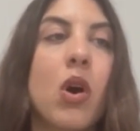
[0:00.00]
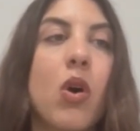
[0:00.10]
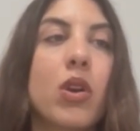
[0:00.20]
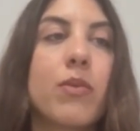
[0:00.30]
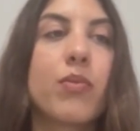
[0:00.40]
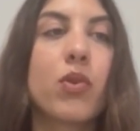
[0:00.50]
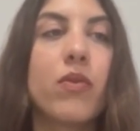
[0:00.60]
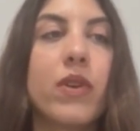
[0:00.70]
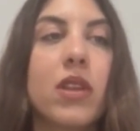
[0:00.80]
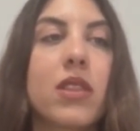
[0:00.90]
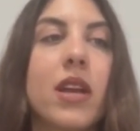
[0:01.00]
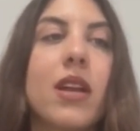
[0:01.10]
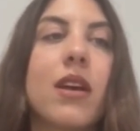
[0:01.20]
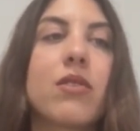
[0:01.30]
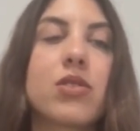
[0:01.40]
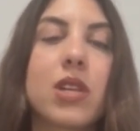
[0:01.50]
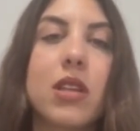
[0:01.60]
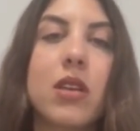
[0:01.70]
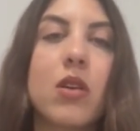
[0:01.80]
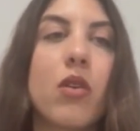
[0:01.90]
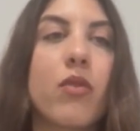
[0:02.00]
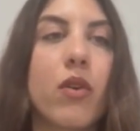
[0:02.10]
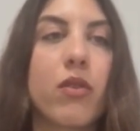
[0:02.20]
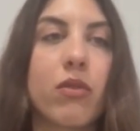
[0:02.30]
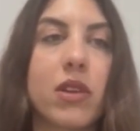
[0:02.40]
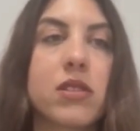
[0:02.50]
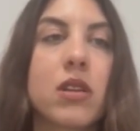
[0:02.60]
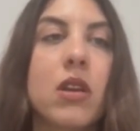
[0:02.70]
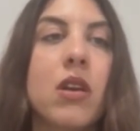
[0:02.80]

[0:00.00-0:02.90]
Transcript: on improving the understanding of otherness,